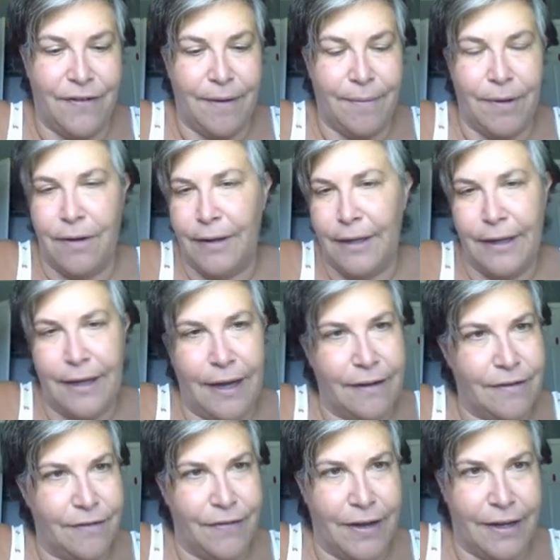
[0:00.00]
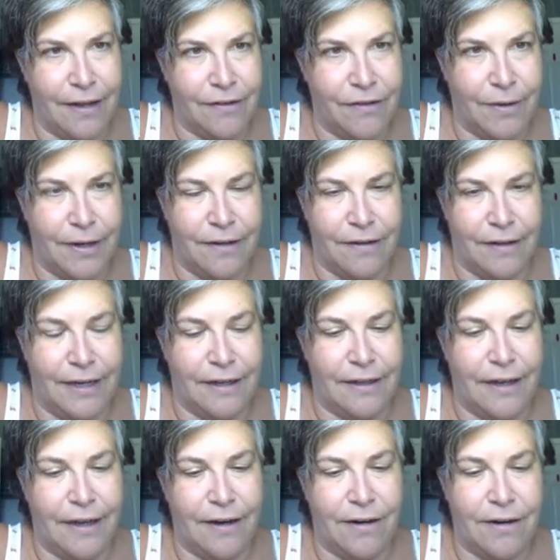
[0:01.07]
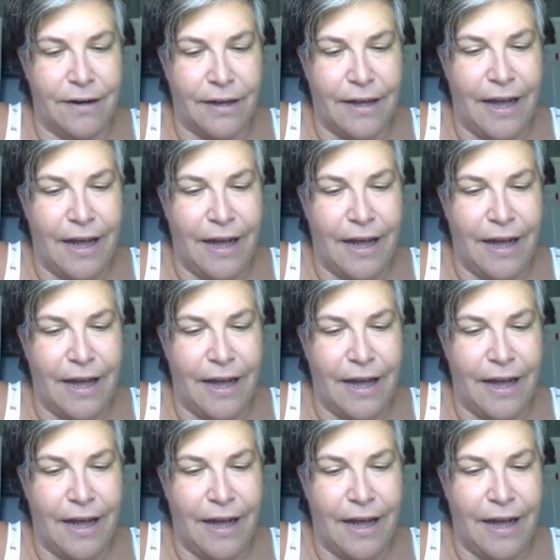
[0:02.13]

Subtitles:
I'm calling it Castify again so I can delete it later.